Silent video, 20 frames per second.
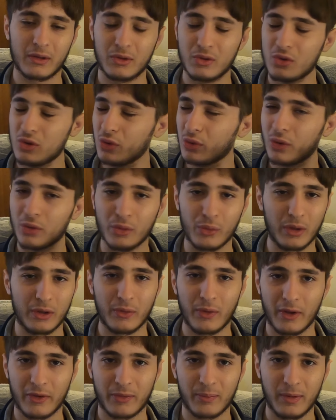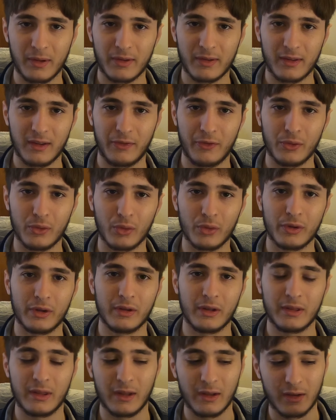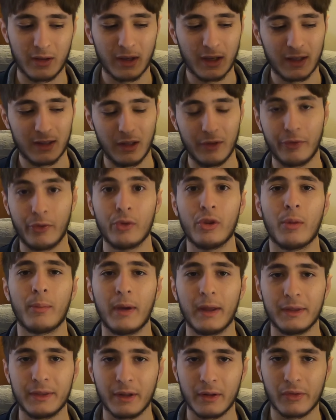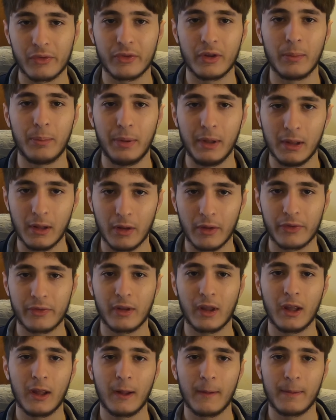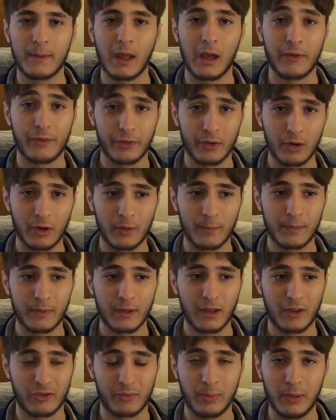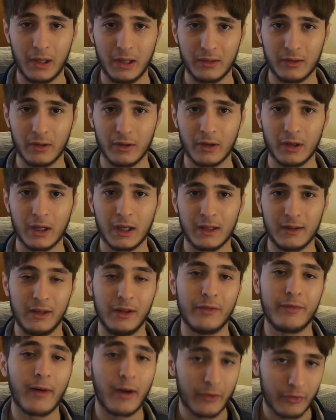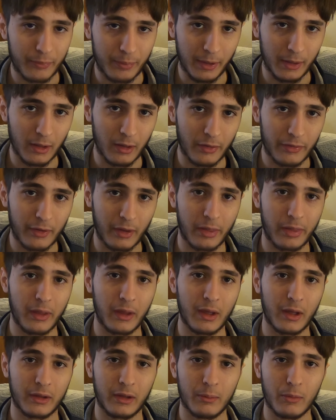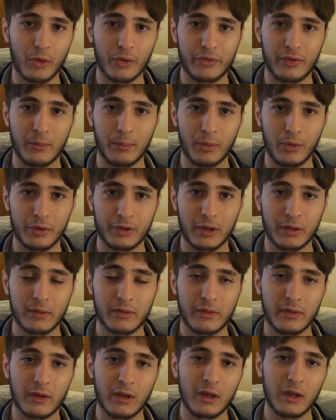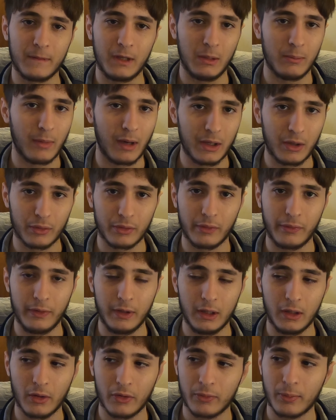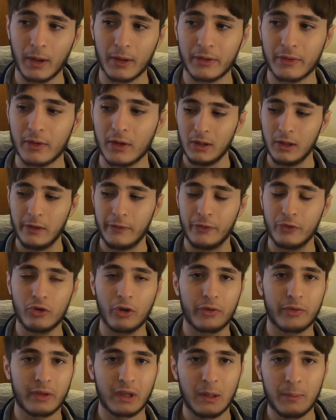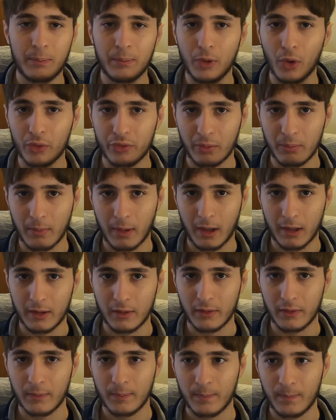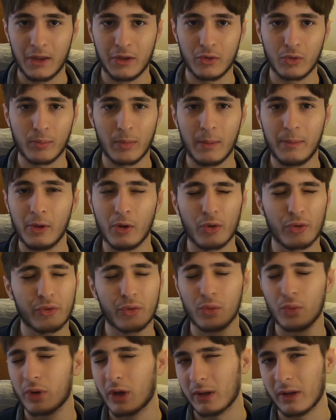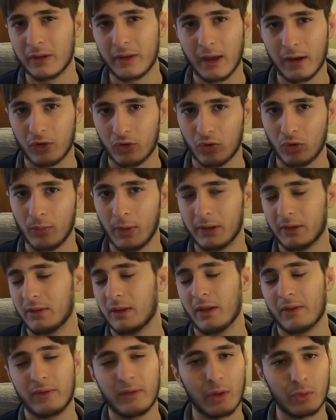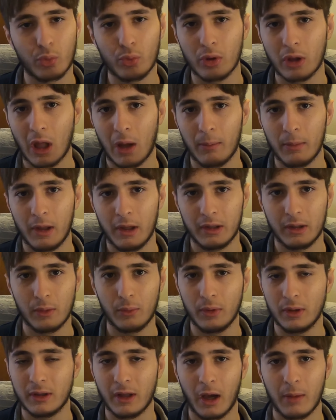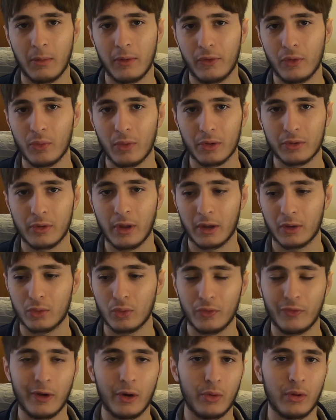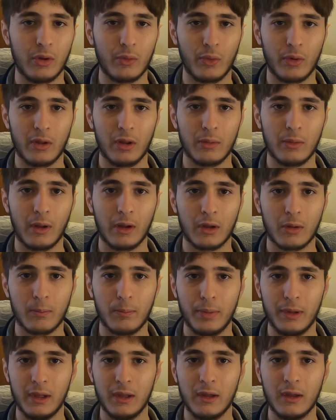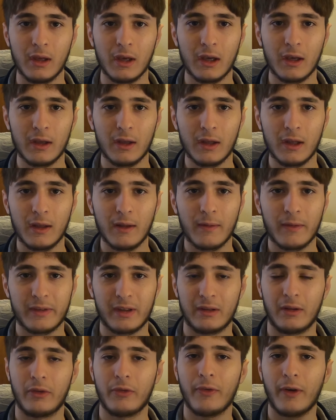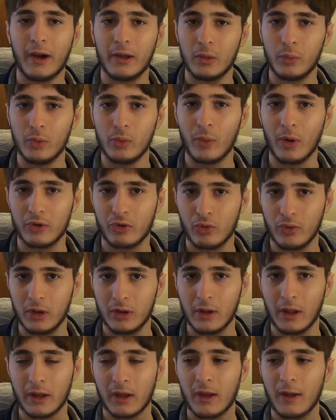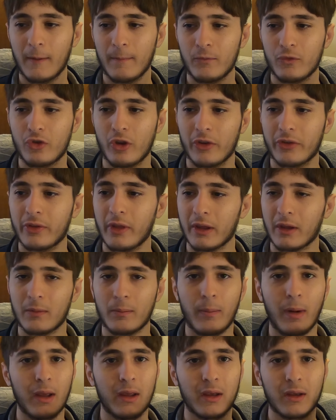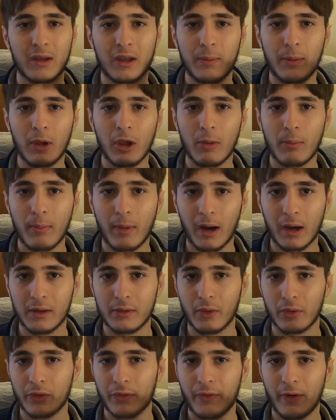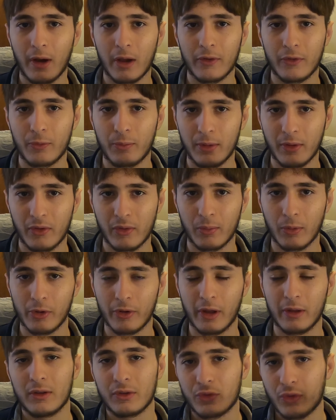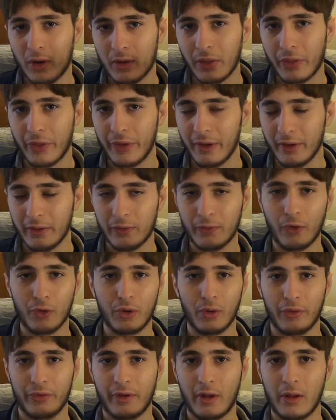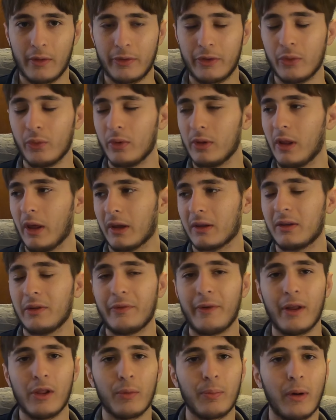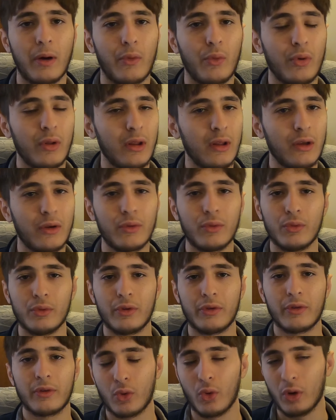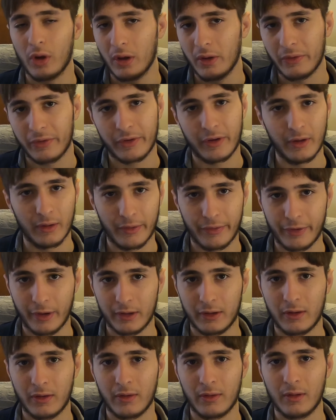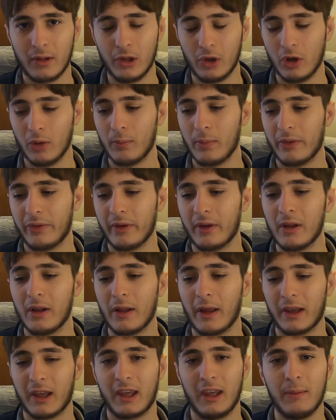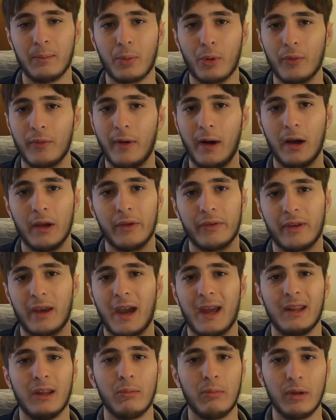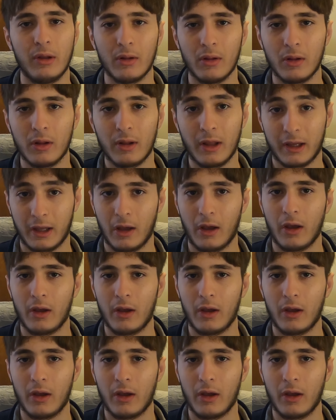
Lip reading: You don't need recipes if you know the fundamentals, the pillars. I've explained the 5 pillars I think are the most important in my other videos, but if you just keep those in mind, and you maybe also look at the texture, but that will come later with time if you want like to really like be satisfied with what you eat. Like just like by keeping in mind those 5 principles and trying things for yourself, you will like develop a really good cooking skill set. You can basically like improvise any meal. Like